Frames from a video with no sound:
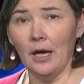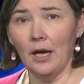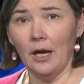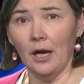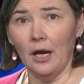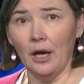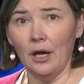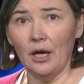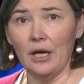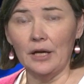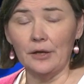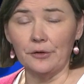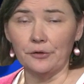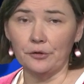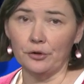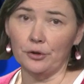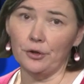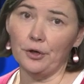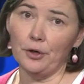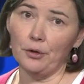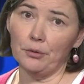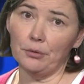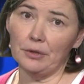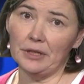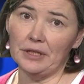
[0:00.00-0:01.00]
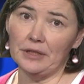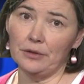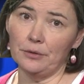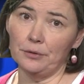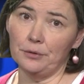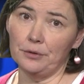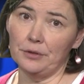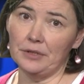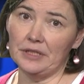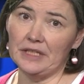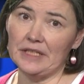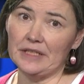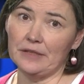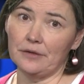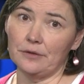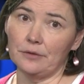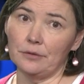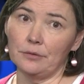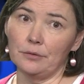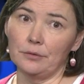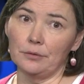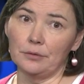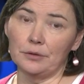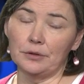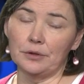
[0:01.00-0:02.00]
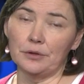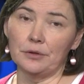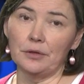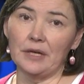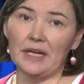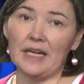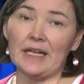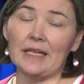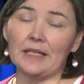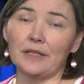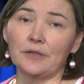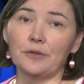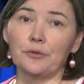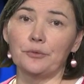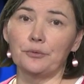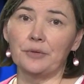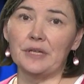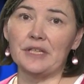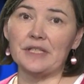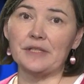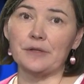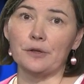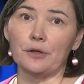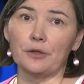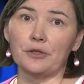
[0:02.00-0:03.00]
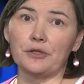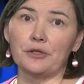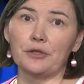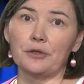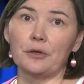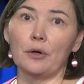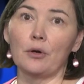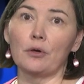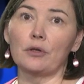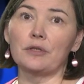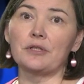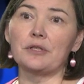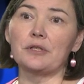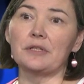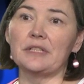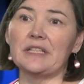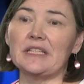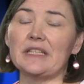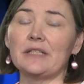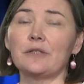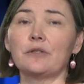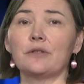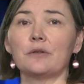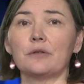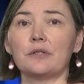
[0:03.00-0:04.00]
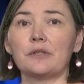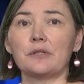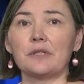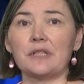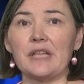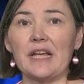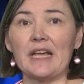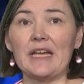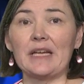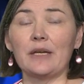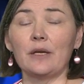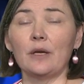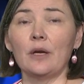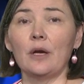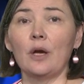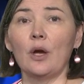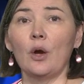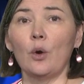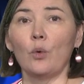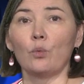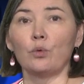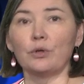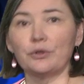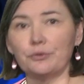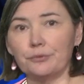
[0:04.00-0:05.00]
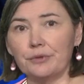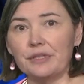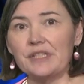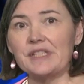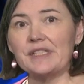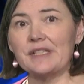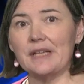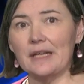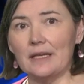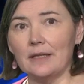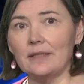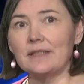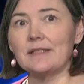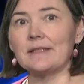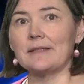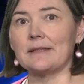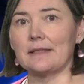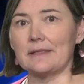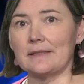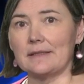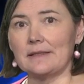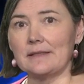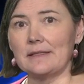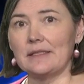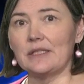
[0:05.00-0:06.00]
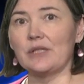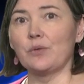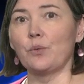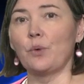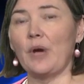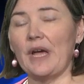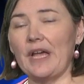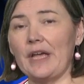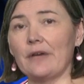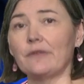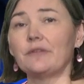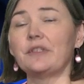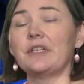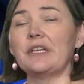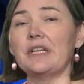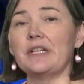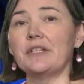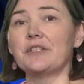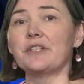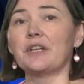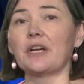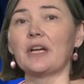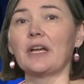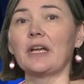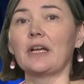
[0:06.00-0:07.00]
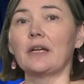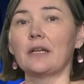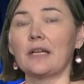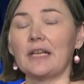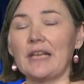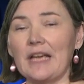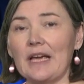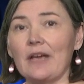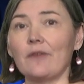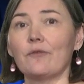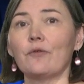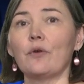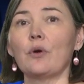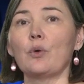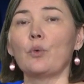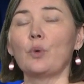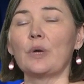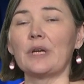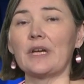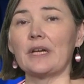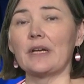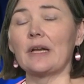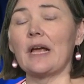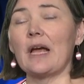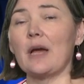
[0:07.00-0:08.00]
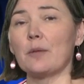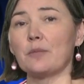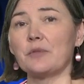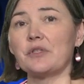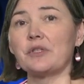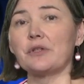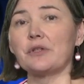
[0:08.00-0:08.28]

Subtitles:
Not only do you need to link it to research, you also need to state what results does this way of teaching give when it comes